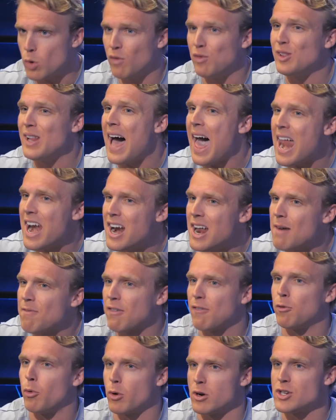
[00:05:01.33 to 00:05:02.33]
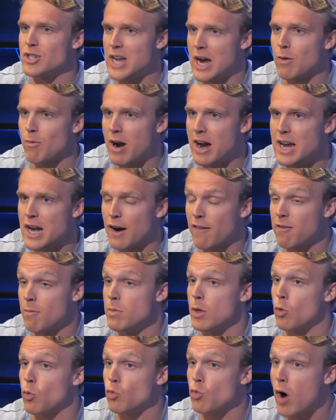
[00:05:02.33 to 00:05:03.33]
of lining up for Florida State right here from
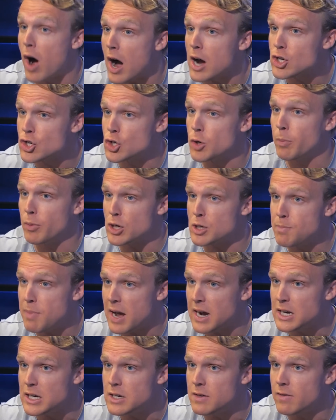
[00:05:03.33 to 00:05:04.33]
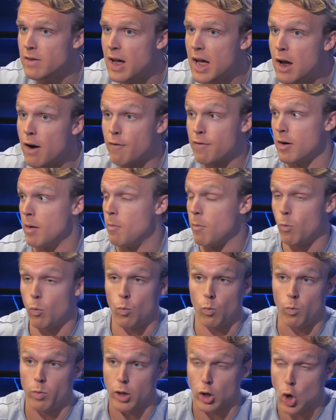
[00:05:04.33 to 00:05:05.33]
the roster perspective, from
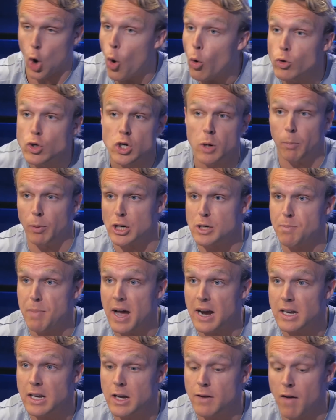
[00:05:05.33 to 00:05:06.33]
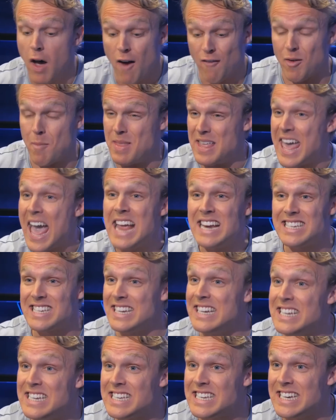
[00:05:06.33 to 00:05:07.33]
the culture perspective, from the
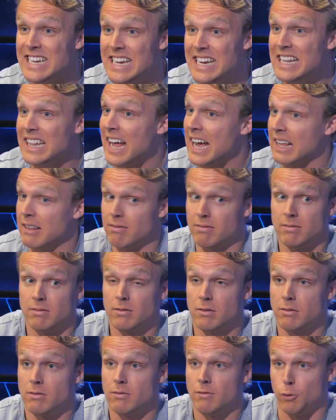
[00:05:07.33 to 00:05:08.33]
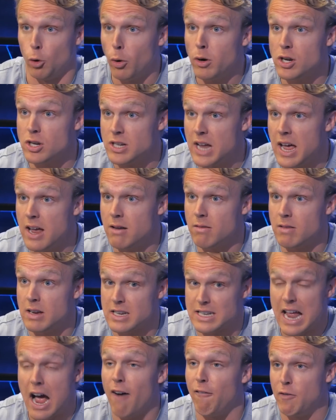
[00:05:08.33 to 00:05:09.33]
ACC. Like, Florida State
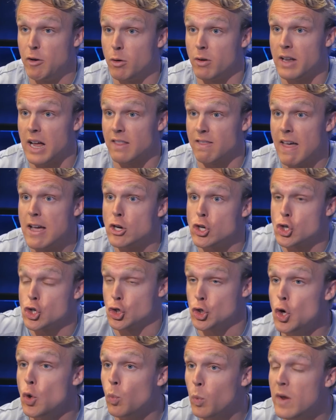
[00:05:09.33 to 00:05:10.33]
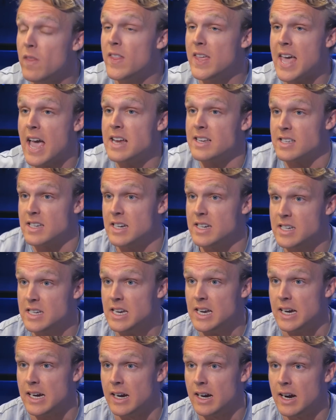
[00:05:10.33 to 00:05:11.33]
is now feeling like they should win the
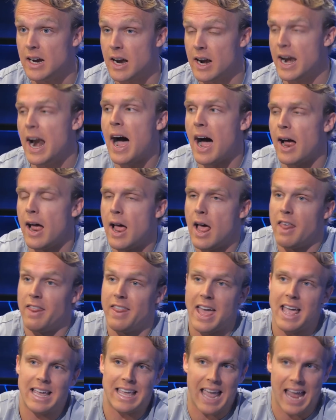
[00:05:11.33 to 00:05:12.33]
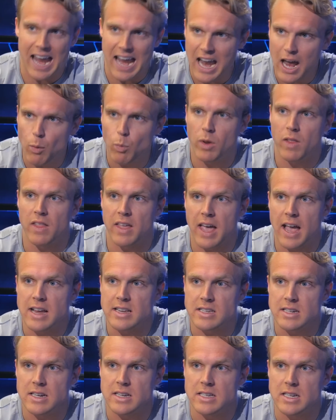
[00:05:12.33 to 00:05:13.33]
ACC, not they can win the
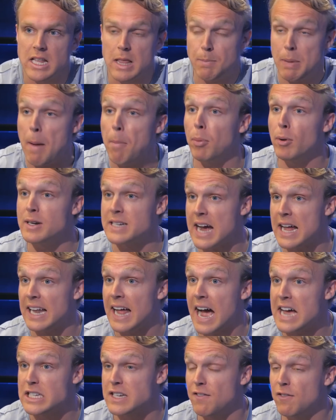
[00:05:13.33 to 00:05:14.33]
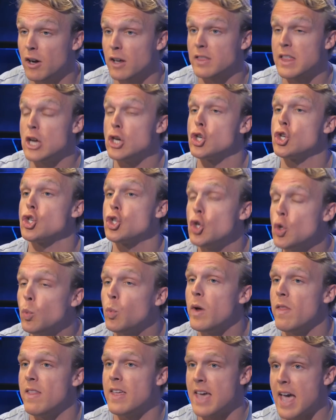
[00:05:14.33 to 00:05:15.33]
ACC. The people in Tallahassee feel like they should
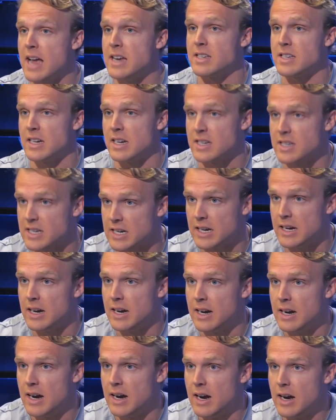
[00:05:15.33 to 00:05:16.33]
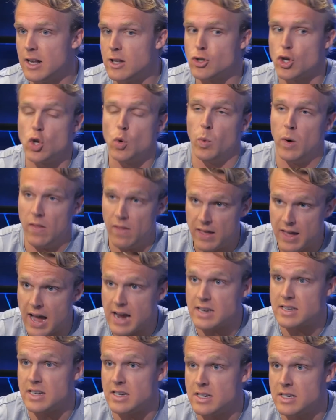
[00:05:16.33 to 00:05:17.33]
win the ACC. So you win the
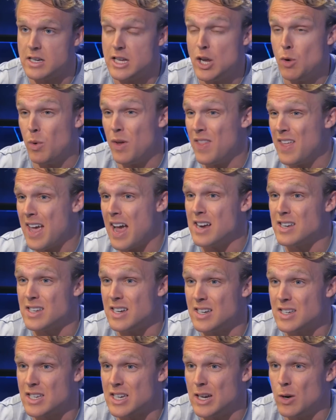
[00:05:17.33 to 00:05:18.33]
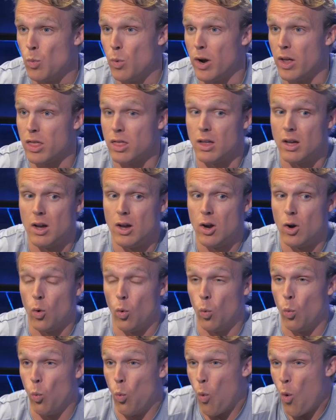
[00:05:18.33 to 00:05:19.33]
ACC, you win the ACC with
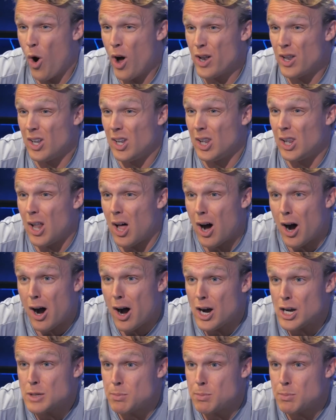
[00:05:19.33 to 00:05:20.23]
one loss.